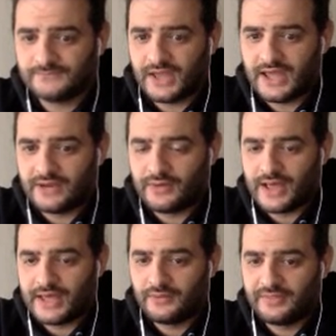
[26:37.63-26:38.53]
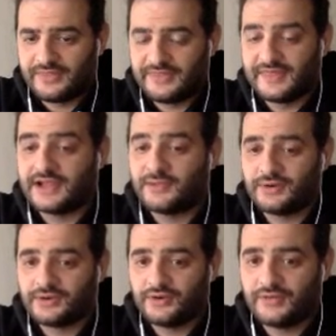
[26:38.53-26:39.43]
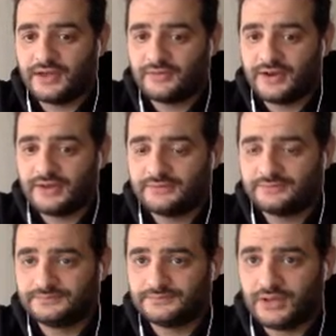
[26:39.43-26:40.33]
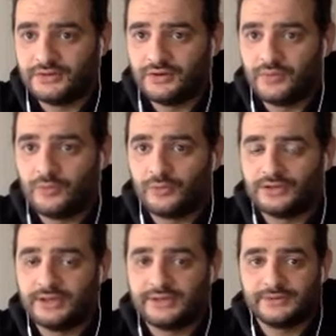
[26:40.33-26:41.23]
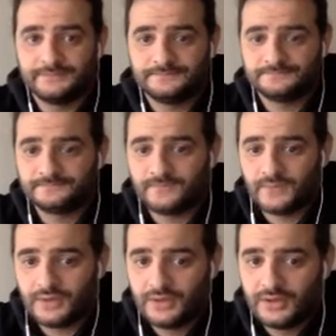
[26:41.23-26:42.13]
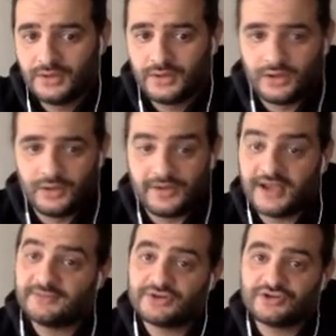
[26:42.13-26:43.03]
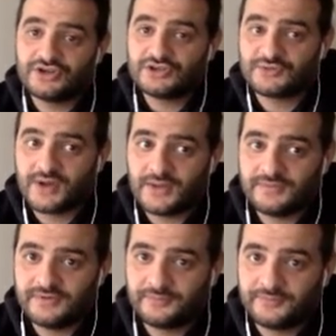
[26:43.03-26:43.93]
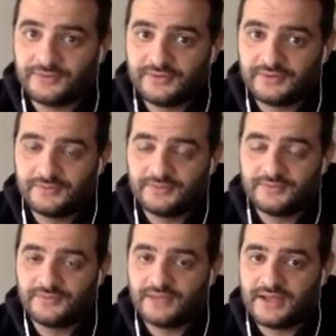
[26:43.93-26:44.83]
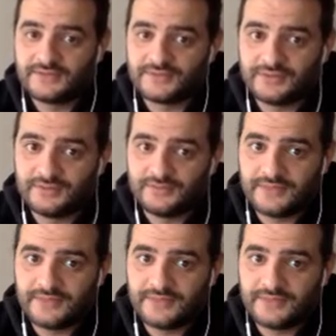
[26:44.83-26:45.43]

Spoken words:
I don't think I'm gonna go that route. I'll know more later. Guys, make sure you subscribe to this to the live stream.